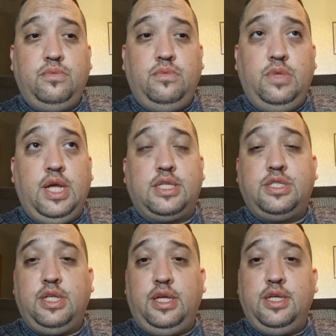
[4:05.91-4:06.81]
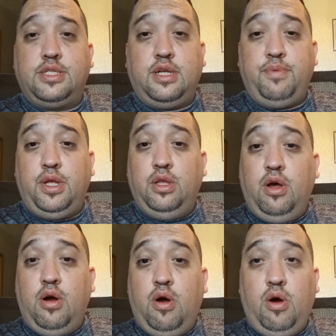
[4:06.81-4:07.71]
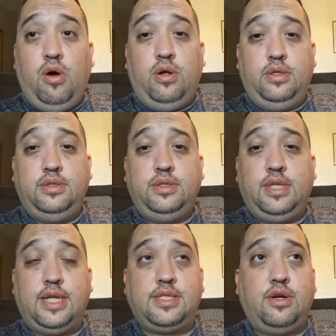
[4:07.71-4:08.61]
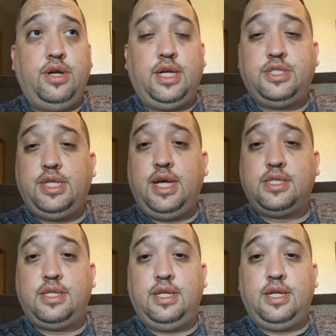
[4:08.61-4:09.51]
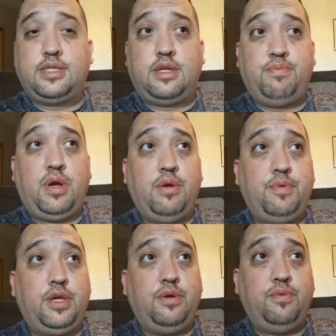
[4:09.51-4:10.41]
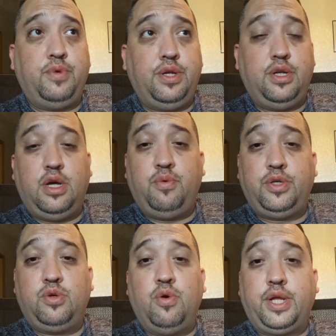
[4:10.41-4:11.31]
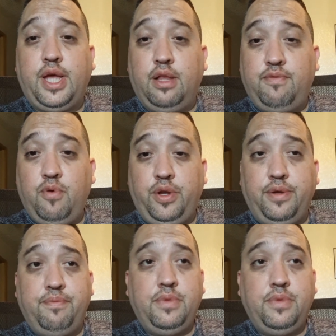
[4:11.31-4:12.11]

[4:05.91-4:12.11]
Next thing is going to be a long haul. That's our next test, and that's going to probably be when we go to California.